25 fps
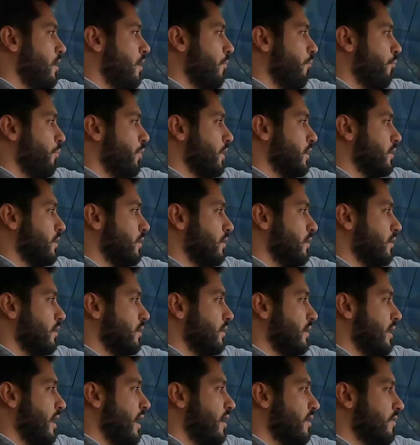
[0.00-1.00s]
But
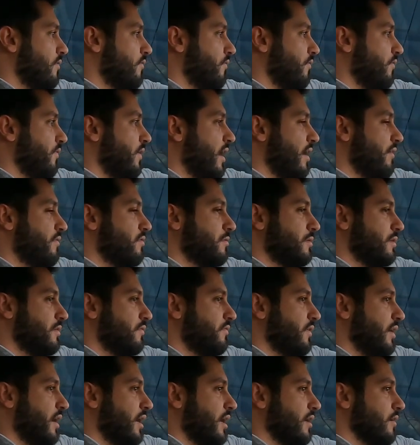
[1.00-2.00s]
that
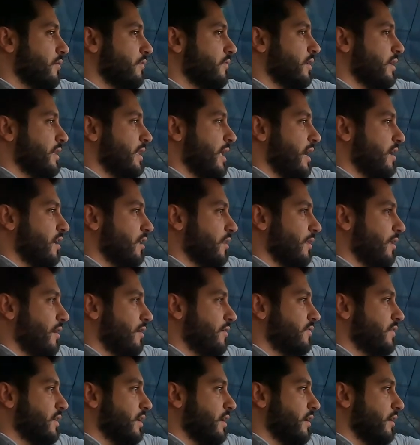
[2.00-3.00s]
535, it had a lot
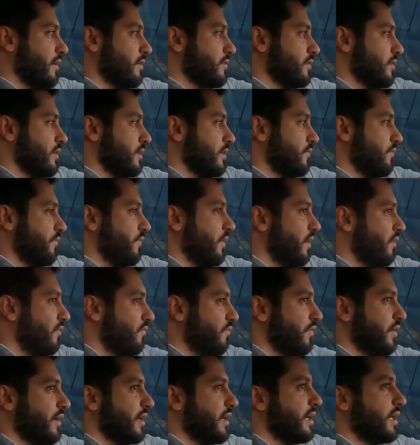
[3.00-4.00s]
of character. It felt
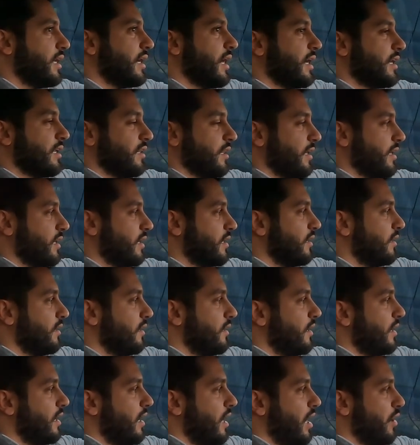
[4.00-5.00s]
very kind of like
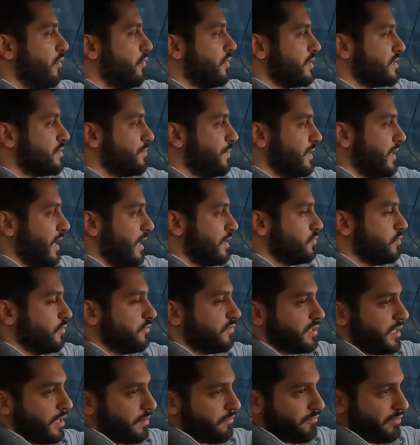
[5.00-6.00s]
I would expect. I drove
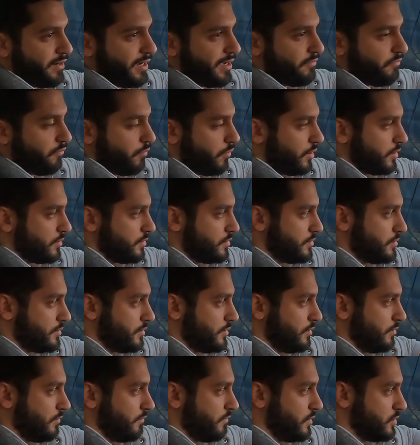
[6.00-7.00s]
an M5 once
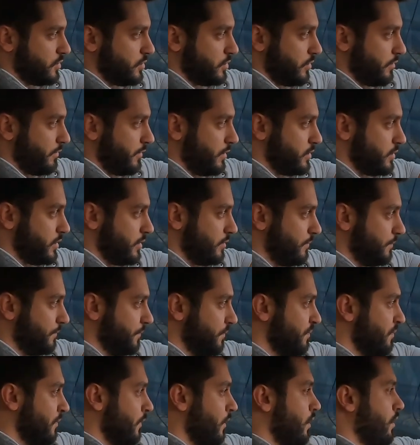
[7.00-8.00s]
of this generation,
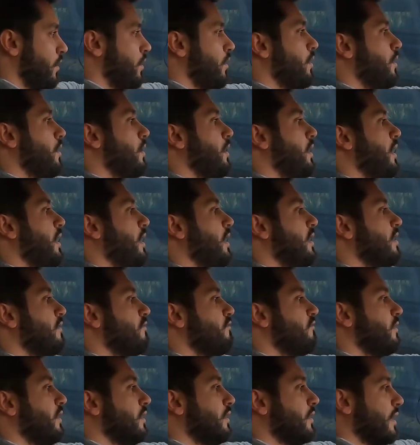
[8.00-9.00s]
and it
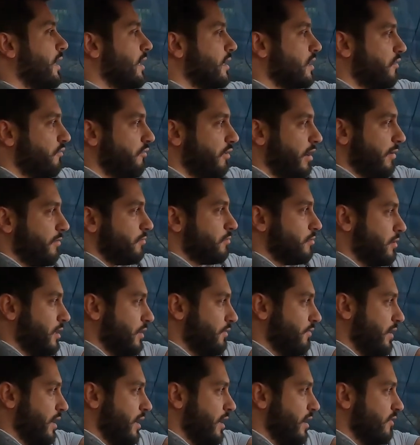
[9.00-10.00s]
felt like the
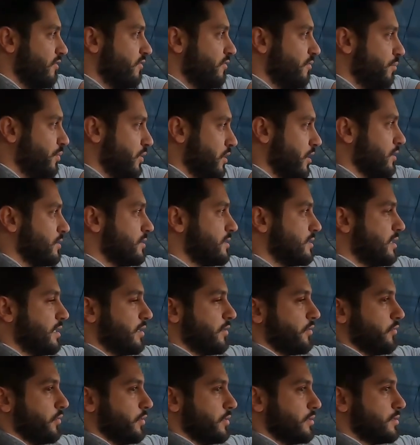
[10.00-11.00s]
535, but on
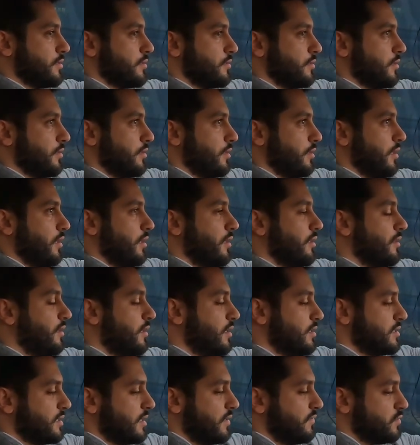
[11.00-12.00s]
steroids.
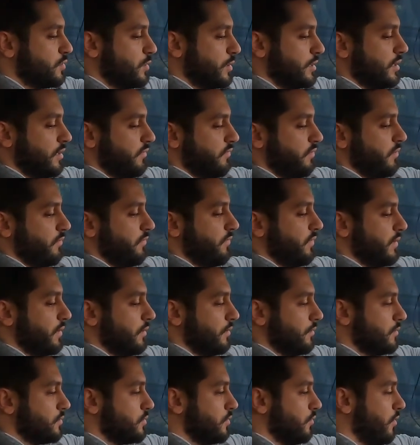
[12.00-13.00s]
This gives you a different feel.
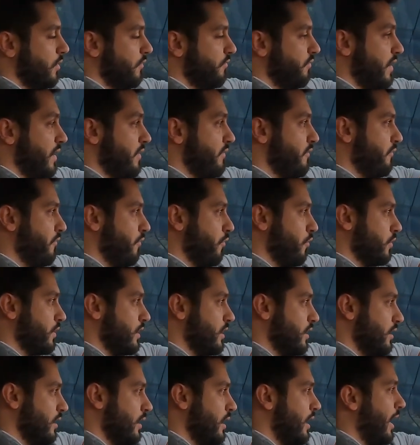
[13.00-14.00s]
So a
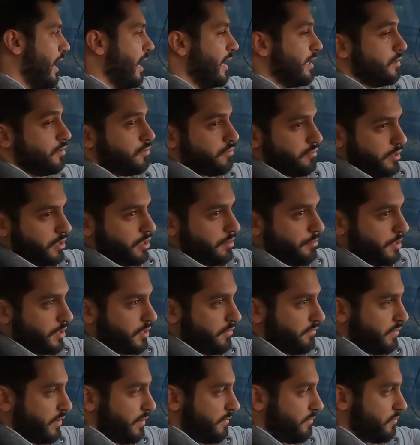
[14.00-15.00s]
540, I don't recommend the
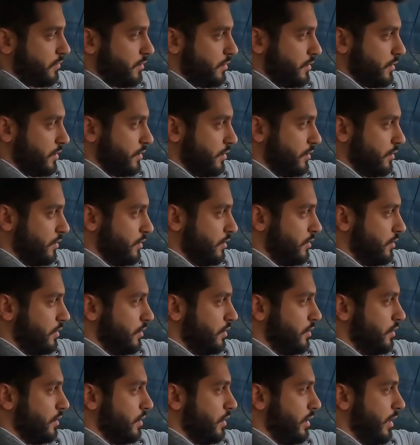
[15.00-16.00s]
530.
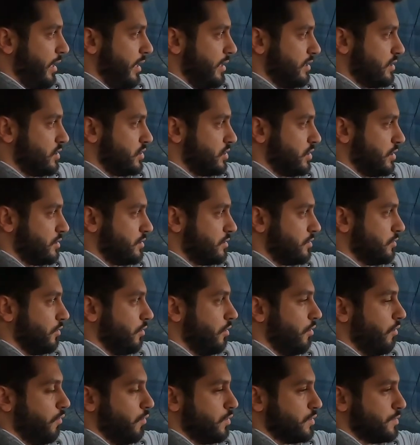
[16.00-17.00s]
It's just you'll
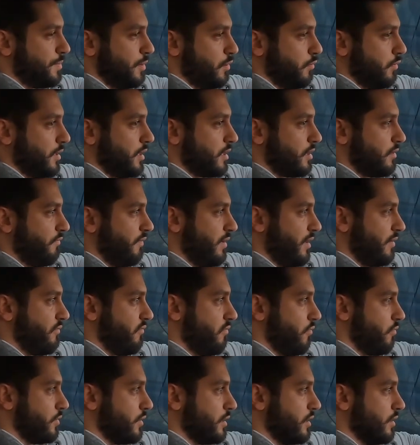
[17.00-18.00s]
always be wanting the
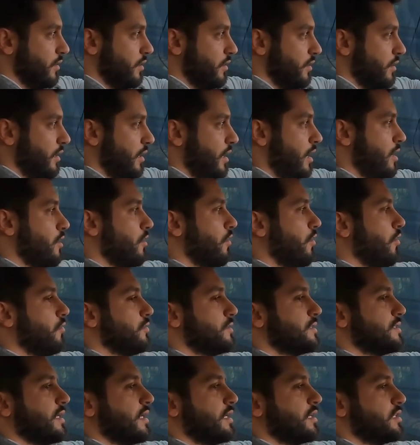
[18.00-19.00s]
540, and you'll
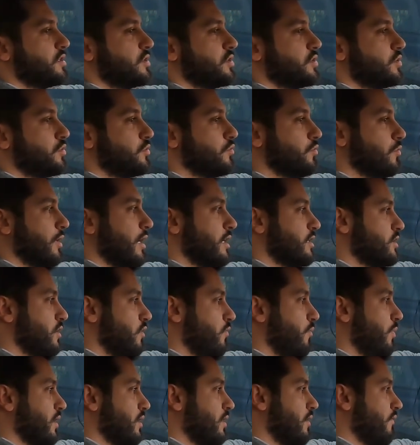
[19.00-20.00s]
always think, shoot, I should
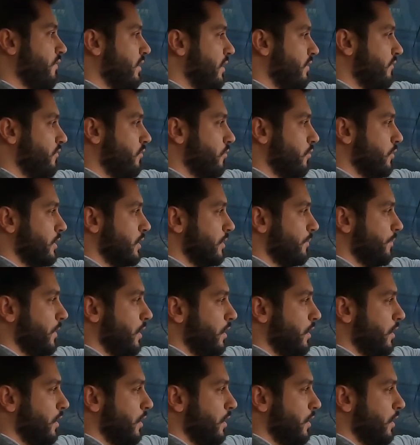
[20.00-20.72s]
have bought the 540.